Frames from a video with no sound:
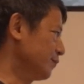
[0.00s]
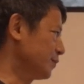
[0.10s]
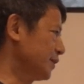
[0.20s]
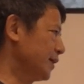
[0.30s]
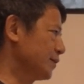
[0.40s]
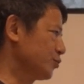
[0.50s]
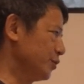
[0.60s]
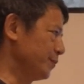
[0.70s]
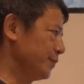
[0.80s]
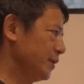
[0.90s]
from data
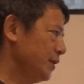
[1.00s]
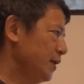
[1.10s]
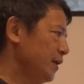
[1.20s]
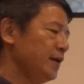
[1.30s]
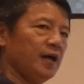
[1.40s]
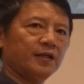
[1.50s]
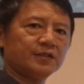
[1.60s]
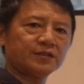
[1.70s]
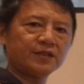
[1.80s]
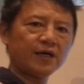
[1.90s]
stream. And
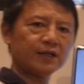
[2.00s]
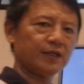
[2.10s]
the stock